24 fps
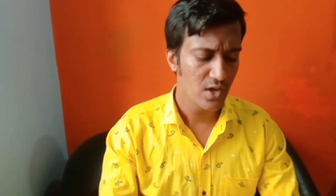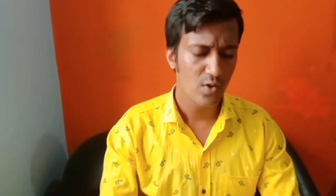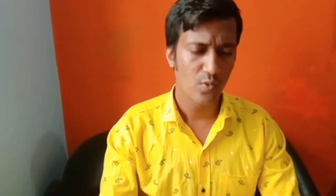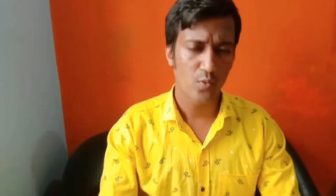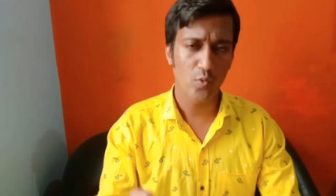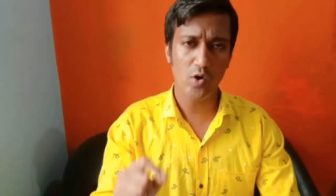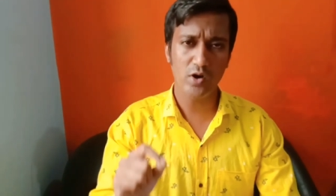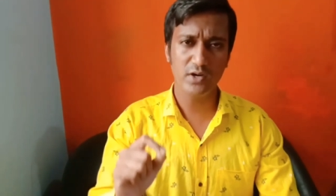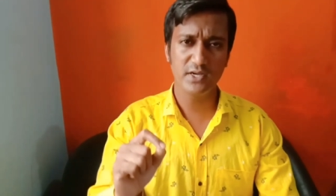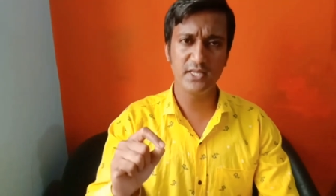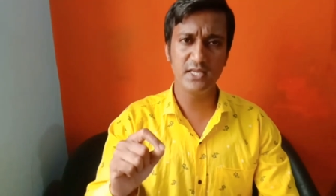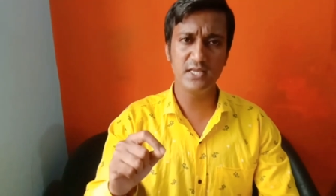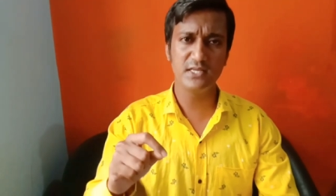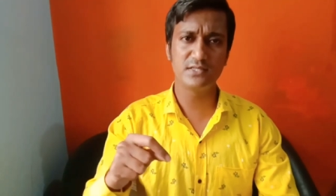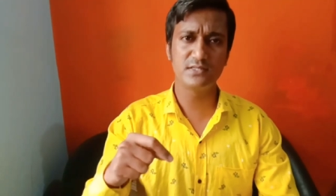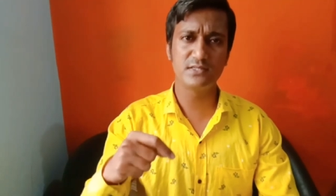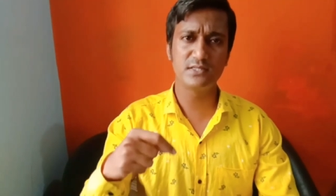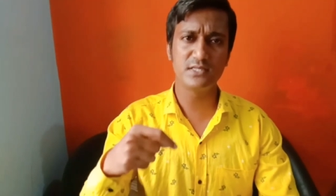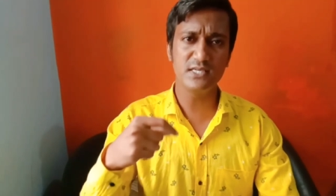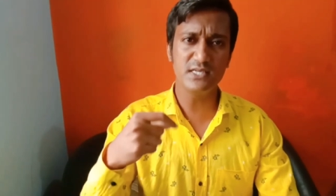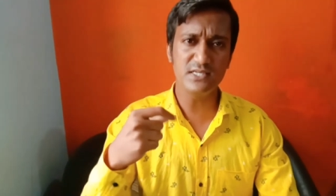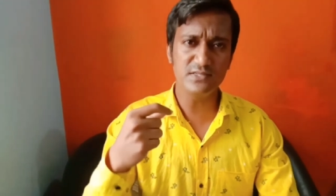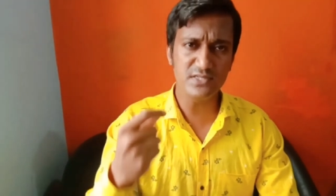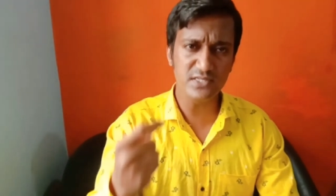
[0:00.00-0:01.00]
what he
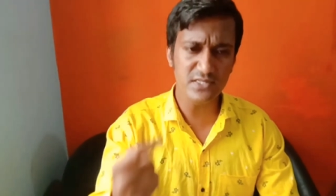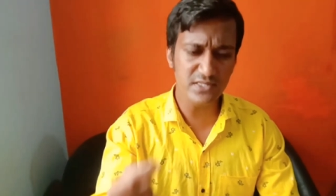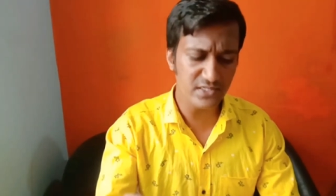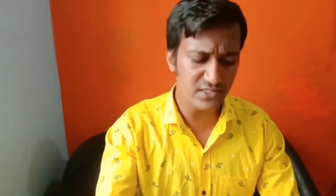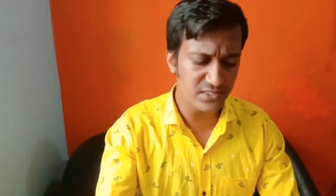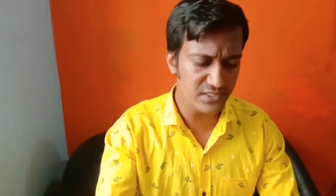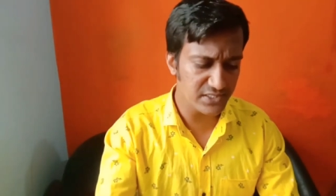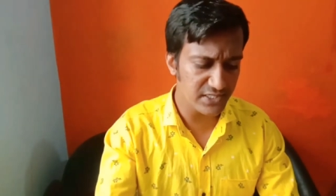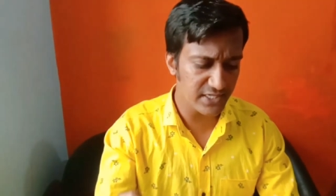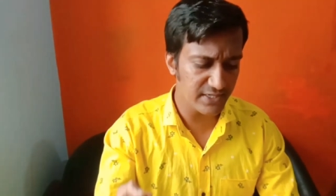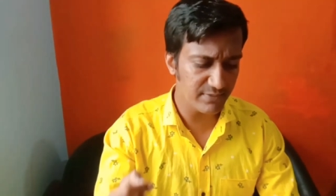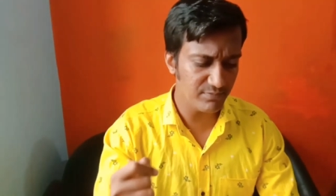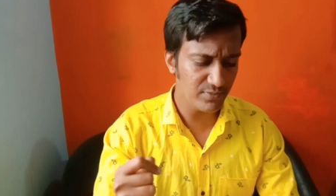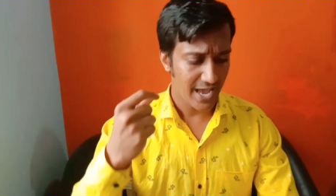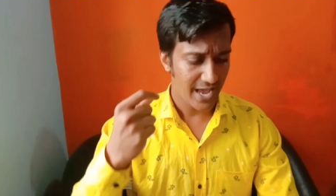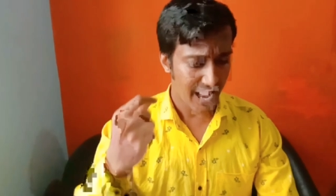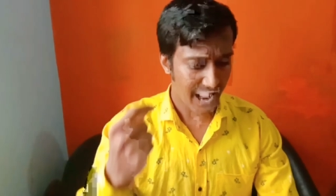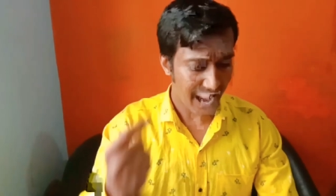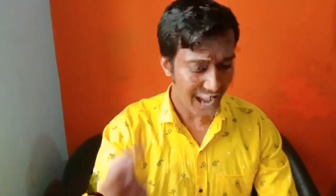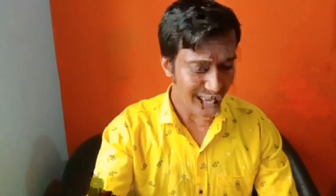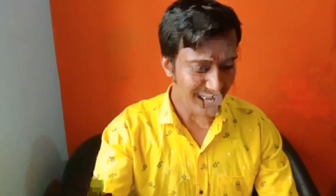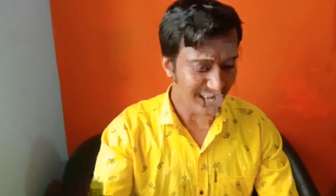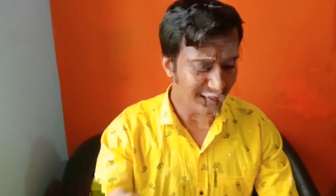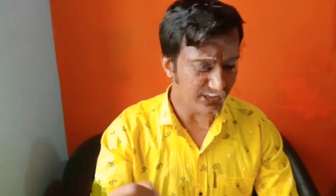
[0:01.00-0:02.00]
sees in the dream,
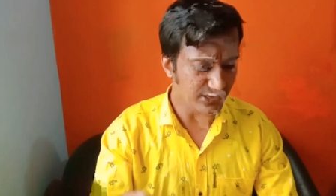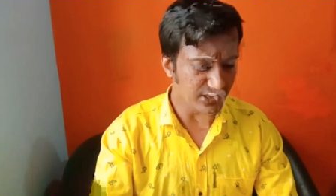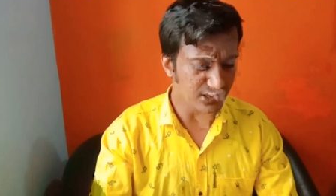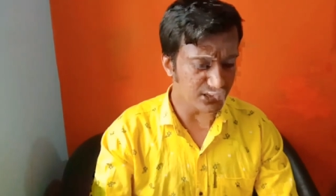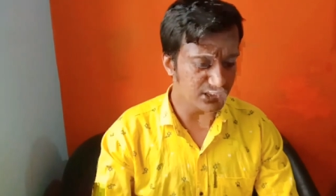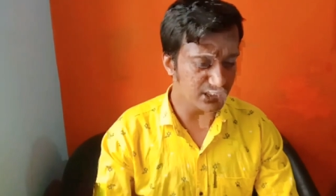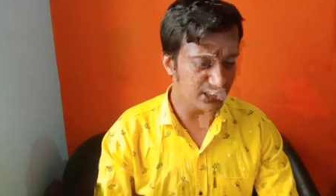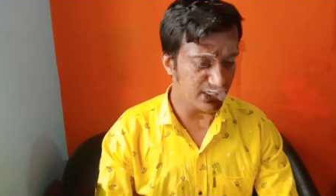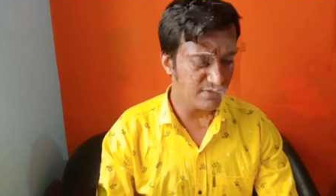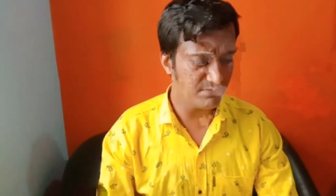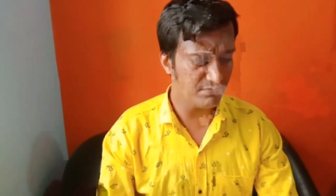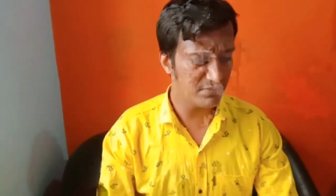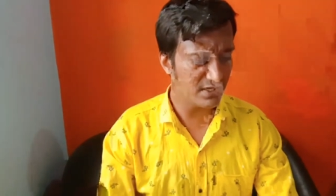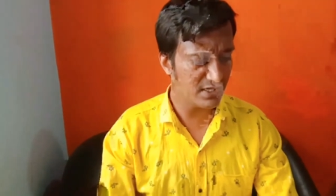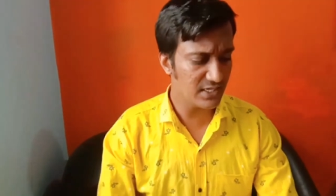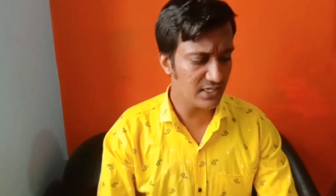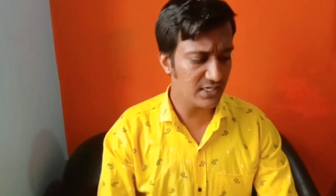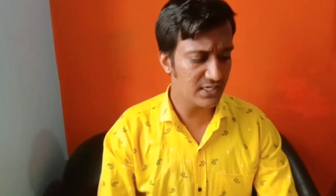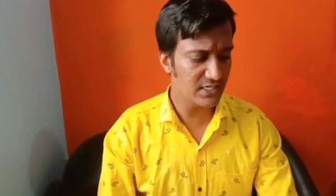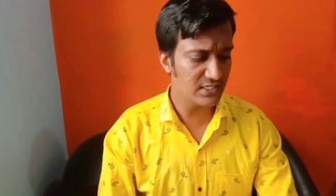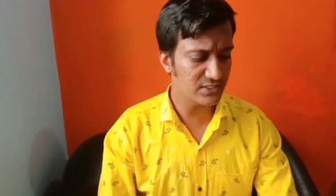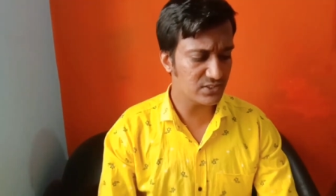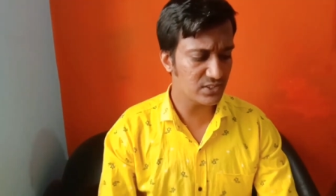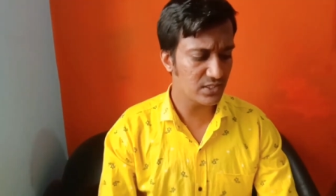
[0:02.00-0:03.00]
had in the dream
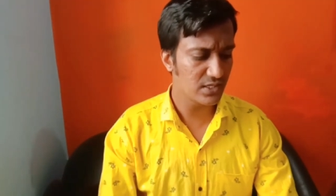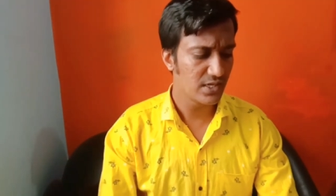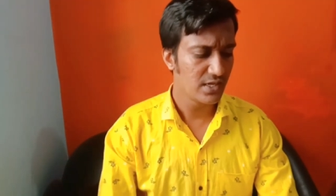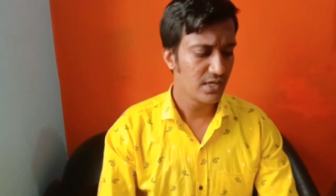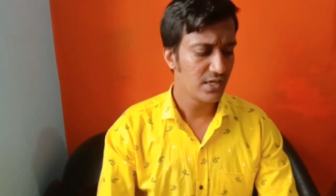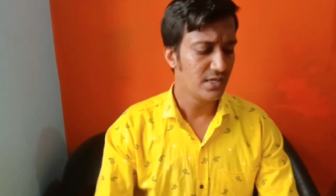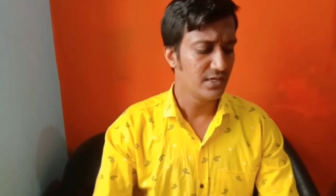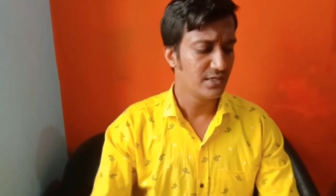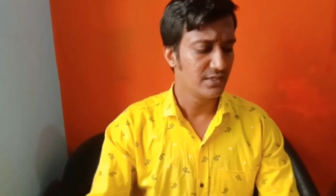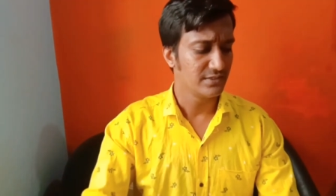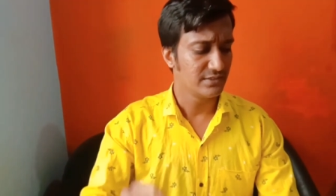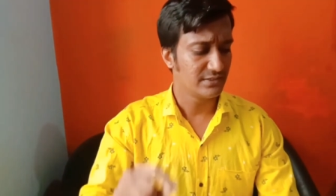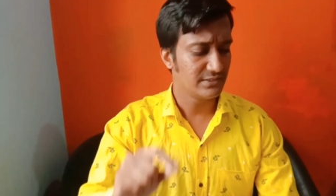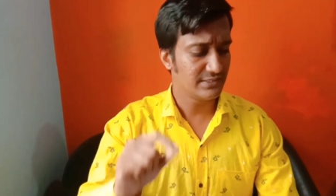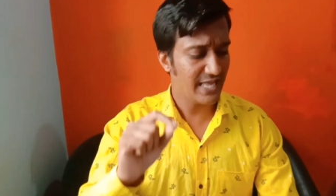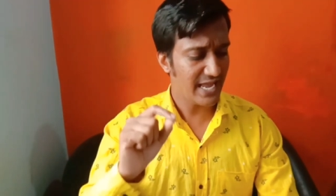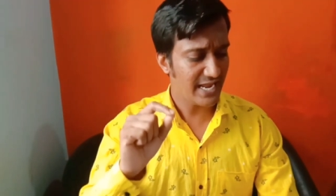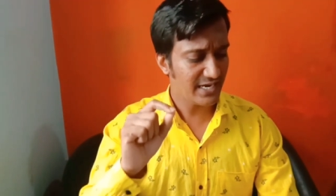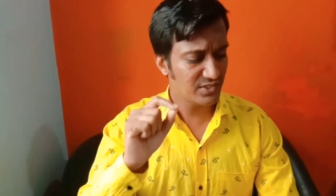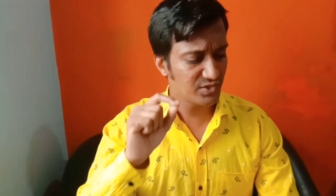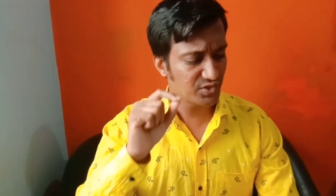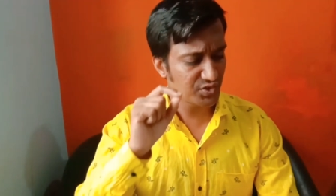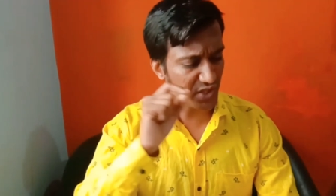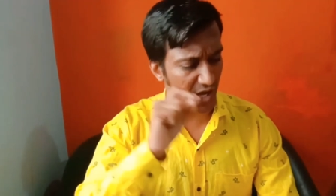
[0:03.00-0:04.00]
is
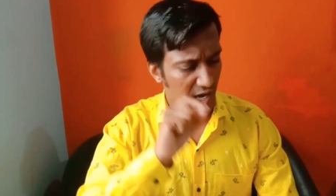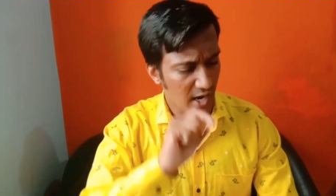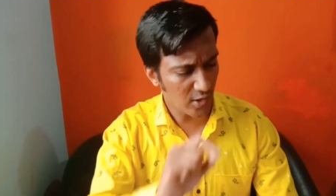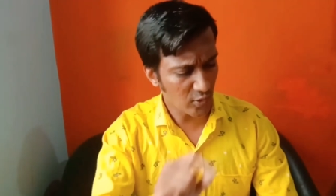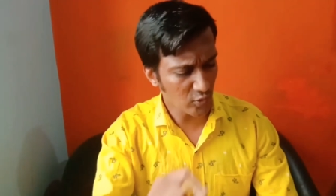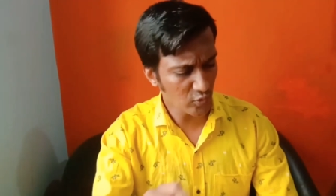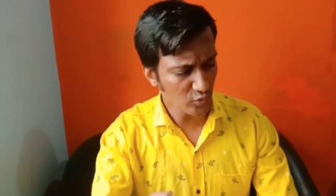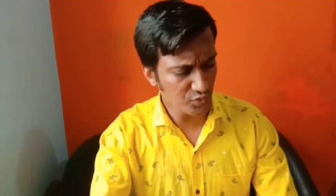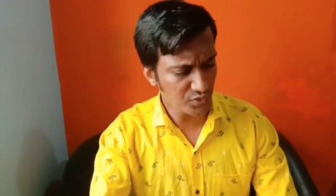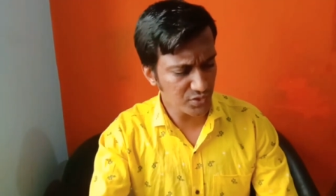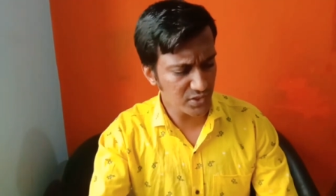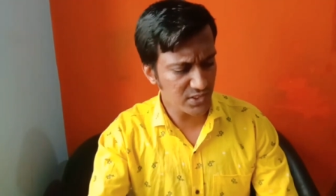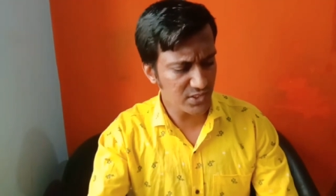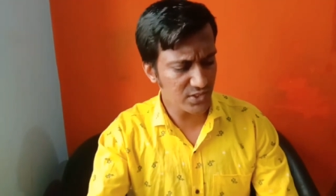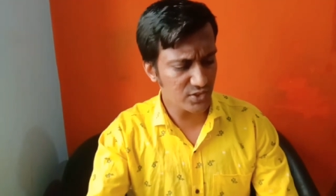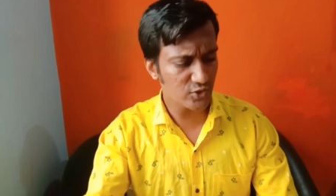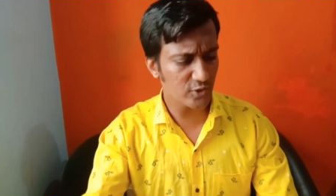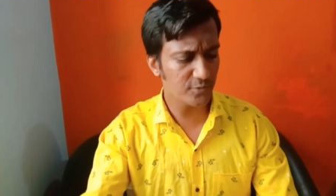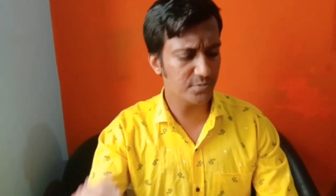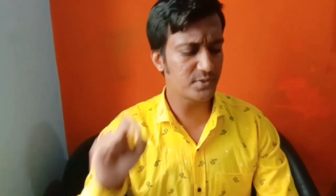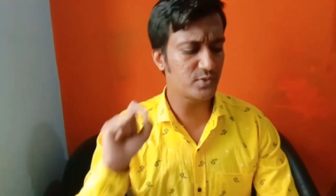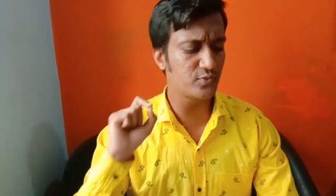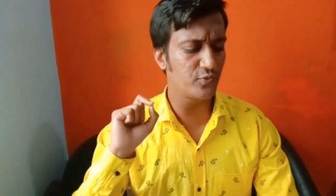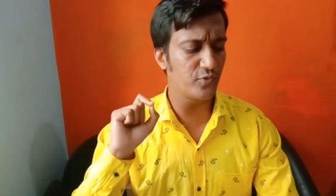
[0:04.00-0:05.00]
that thousands
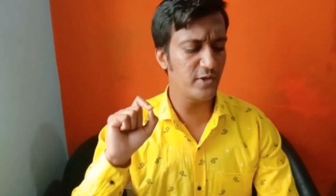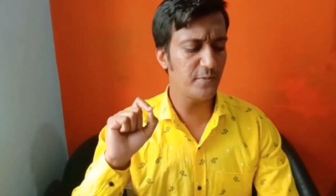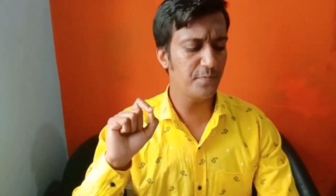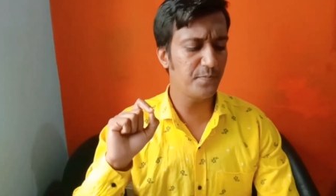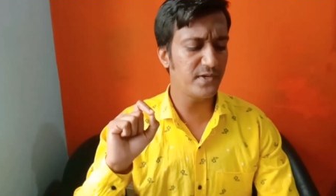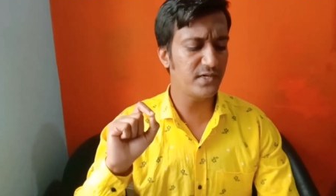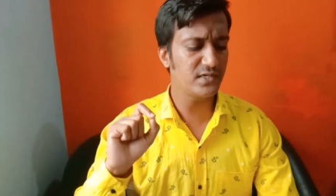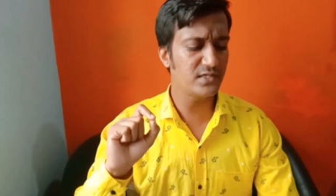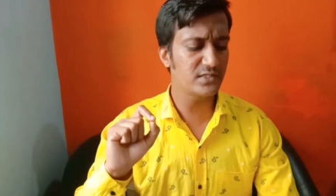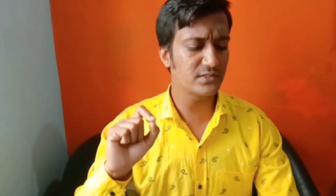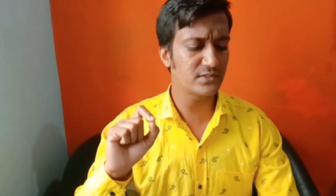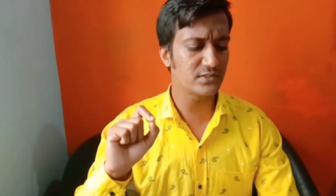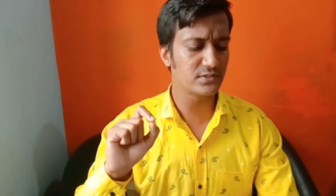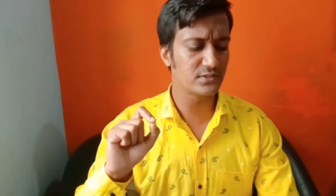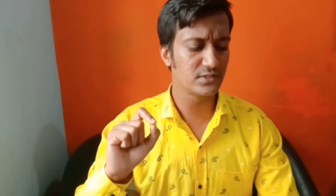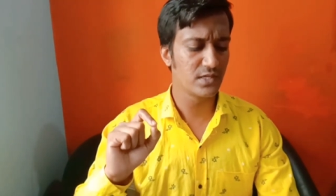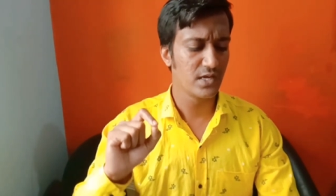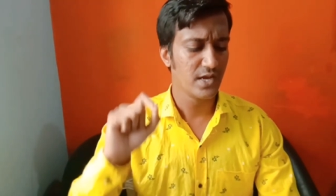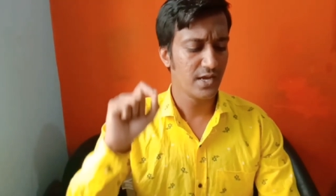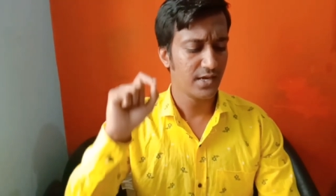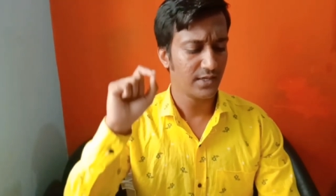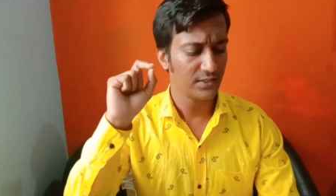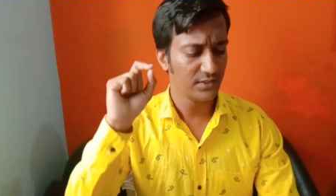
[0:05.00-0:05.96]
of sweepers,